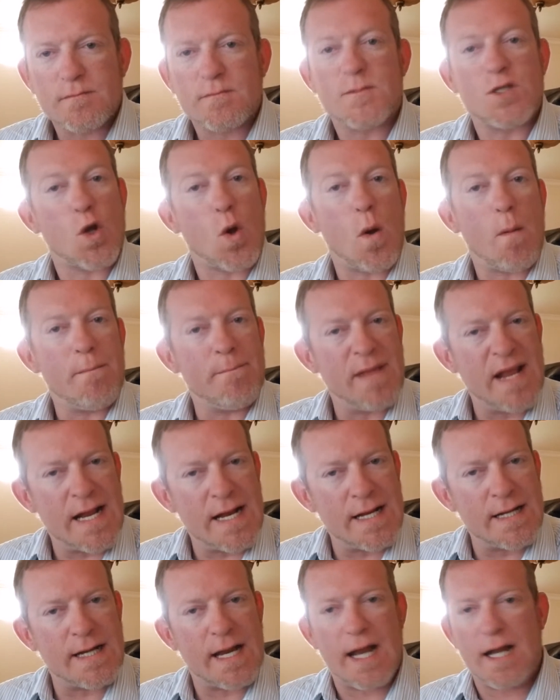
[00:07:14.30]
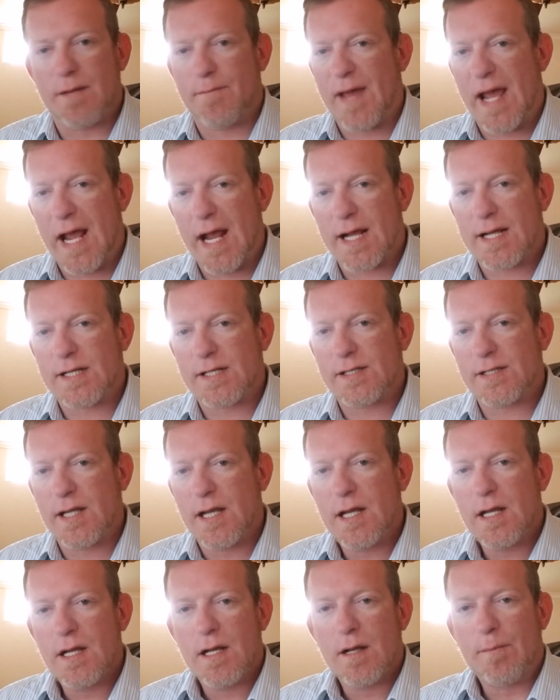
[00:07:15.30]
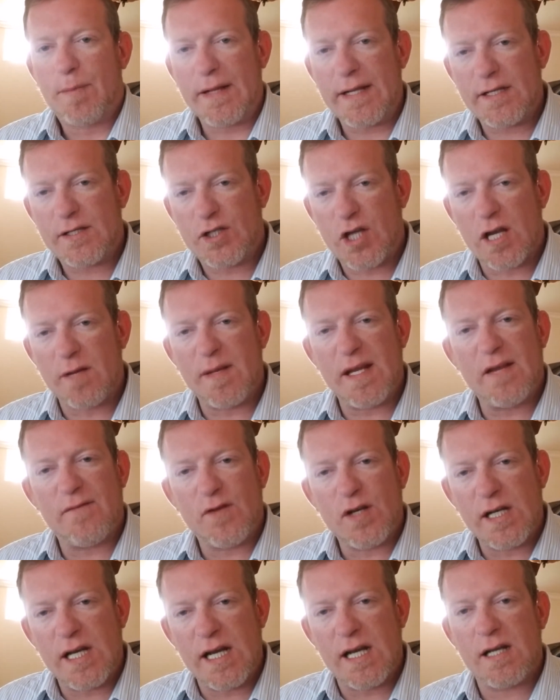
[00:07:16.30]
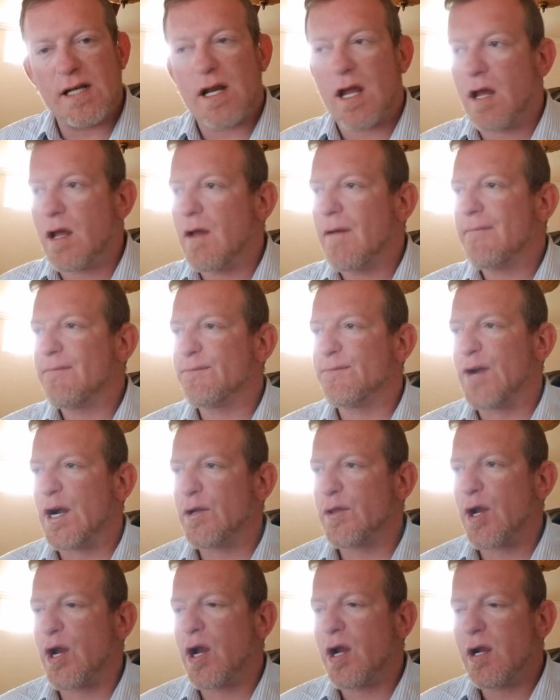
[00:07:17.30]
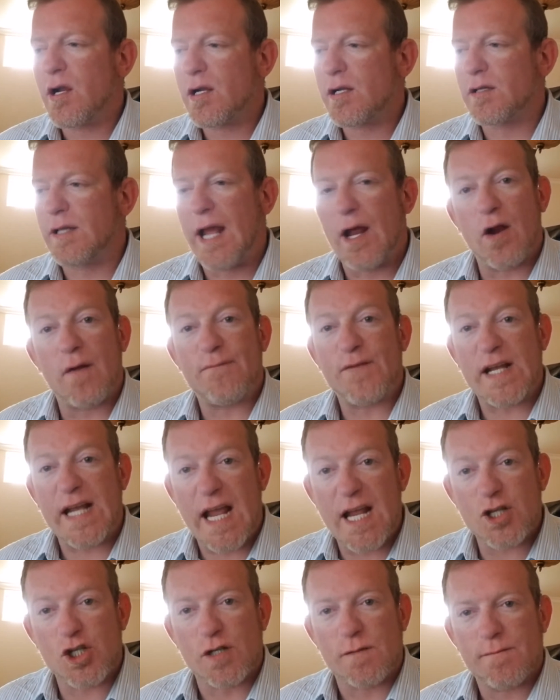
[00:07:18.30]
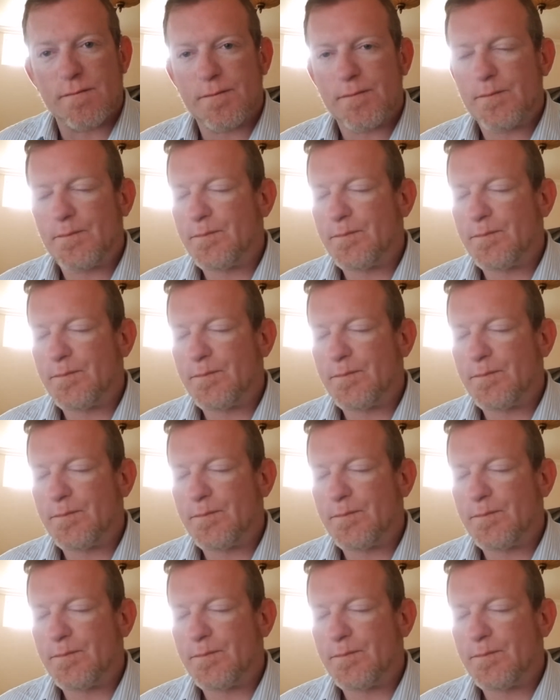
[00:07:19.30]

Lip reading: So a min and a max. Please see me if you need further clarification.